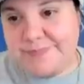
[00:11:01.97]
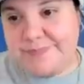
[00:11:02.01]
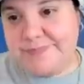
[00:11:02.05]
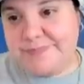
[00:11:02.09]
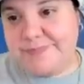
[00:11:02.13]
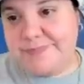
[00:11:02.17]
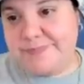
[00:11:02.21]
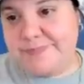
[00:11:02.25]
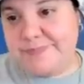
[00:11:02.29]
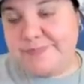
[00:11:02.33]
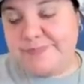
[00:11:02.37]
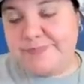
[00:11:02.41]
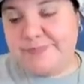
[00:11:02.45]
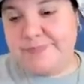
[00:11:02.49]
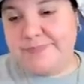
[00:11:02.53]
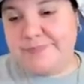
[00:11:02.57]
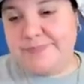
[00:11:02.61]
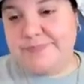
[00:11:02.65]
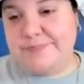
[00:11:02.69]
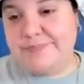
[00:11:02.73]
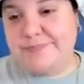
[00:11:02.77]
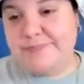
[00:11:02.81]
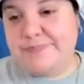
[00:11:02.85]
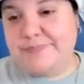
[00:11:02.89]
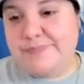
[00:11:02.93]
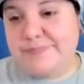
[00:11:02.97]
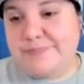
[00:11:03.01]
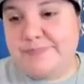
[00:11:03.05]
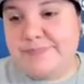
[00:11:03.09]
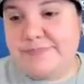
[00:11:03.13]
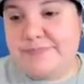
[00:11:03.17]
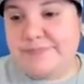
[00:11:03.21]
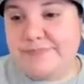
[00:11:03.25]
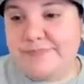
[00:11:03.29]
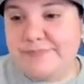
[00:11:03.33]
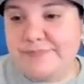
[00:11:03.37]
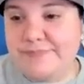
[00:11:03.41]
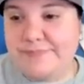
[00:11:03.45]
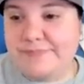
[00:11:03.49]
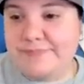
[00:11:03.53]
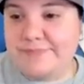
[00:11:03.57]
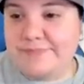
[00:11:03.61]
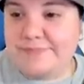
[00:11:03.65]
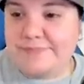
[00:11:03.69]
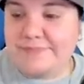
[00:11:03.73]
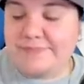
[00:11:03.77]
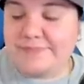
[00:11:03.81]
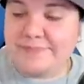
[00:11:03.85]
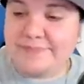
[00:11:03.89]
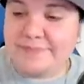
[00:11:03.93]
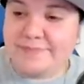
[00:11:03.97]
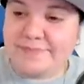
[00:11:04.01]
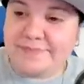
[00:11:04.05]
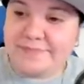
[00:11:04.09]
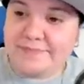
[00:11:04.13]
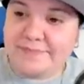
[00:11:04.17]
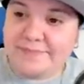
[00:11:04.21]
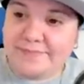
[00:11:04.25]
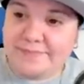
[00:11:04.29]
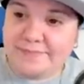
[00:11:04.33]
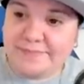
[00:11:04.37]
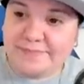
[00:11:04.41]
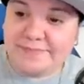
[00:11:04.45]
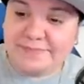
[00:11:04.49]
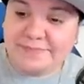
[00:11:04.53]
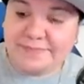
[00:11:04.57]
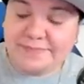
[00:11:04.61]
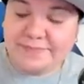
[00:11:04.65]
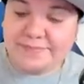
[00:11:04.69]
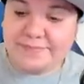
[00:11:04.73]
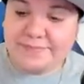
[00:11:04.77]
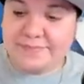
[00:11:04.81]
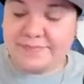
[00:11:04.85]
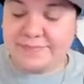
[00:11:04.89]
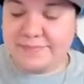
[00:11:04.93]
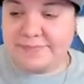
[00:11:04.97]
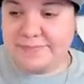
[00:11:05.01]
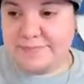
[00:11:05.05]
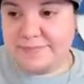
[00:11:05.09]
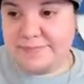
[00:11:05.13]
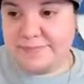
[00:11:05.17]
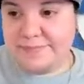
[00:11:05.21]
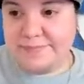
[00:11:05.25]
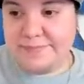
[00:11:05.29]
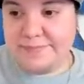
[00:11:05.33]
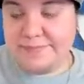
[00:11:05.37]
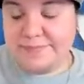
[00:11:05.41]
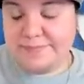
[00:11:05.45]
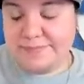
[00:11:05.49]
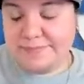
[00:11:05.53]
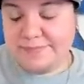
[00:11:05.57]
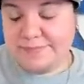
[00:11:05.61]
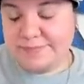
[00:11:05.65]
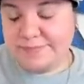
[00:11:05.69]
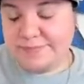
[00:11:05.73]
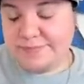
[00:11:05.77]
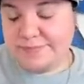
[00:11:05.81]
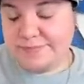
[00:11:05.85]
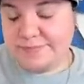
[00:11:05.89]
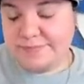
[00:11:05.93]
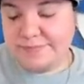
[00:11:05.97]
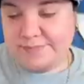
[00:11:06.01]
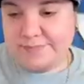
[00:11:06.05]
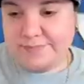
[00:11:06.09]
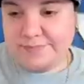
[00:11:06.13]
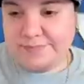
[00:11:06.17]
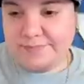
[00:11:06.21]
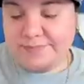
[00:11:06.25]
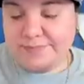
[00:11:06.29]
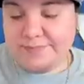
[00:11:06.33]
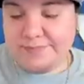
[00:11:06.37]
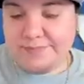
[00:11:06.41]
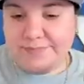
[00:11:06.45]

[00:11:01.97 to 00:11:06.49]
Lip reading: The person shown says nothing.